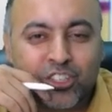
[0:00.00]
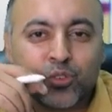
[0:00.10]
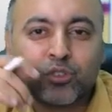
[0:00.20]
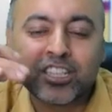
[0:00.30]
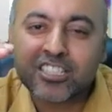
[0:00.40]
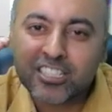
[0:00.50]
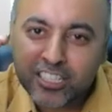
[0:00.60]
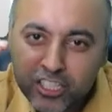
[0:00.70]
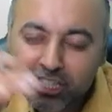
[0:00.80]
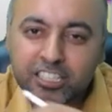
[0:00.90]
You just
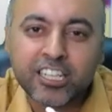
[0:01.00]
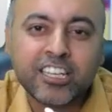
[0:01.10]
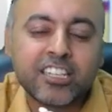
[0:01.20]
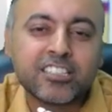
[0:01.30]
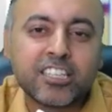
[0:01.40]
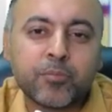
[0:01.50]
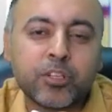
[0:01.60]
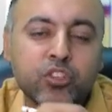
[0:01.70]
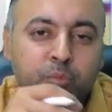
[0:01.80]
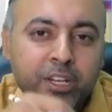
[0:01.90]
decrease the
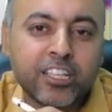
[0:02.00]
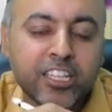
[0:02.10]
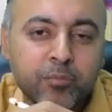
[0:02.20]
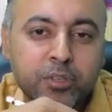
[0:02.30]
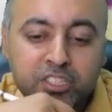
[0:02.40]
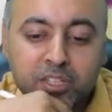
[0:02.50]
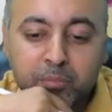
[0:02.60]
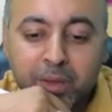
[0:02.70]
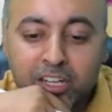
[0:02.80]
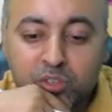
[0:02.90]
temperature, you bring the temperature
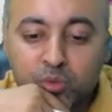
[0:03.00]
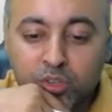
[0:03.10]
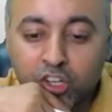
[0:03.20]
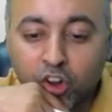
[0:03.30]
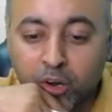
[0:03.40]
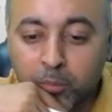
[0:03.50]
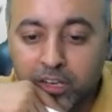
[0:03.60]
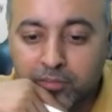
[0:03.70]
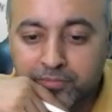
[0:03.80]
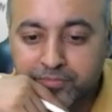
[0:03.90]
back to
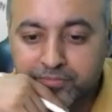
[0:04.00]
normal.